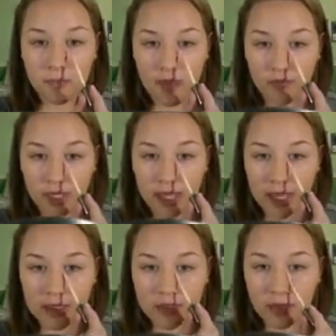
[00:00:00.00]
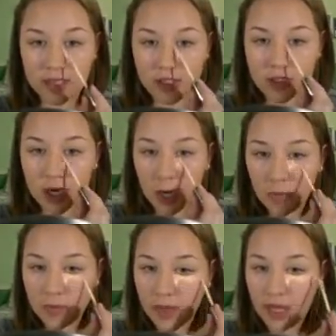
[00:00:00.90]
every day. So I start
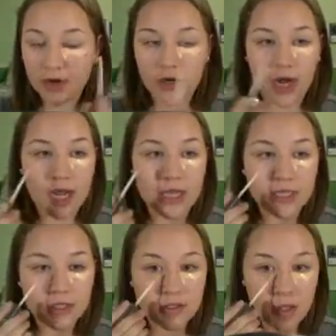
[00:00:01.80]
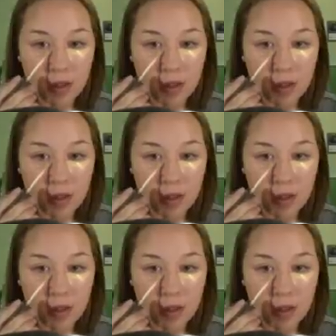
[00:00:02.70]
with my under eyes.